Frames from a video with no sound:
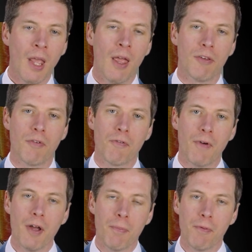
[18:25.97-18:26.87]
There's over
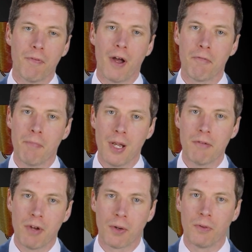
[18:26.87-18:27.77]
5.5 million
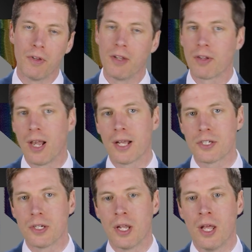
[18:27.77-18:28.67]
records in this
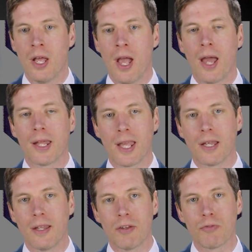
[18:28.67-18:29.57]
collection, and
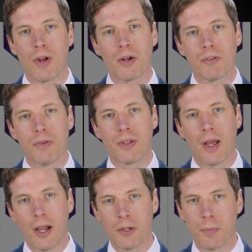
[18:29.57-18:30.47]
again, these are records of
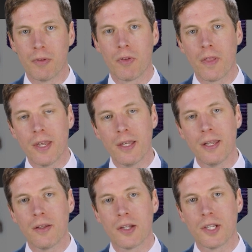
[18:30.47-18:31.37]
entitlement, so they didn't
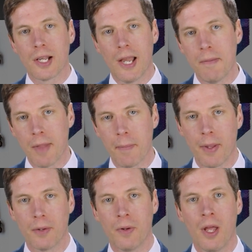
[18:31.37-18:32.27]
need to actually claim that
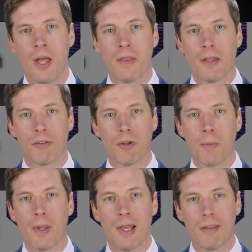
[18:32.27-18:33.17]
medal, they'd still
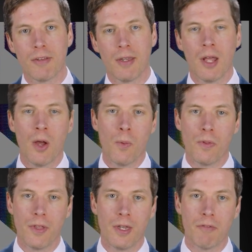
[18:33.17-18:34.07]
be listed
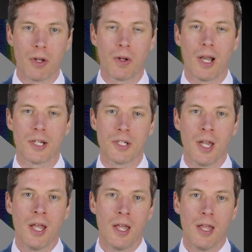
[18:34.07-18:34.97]
within the record collection
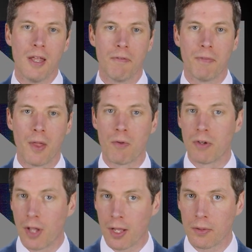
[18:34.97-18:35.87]
if they were
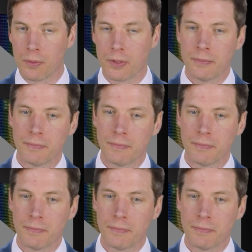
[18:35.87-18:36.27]
entitled.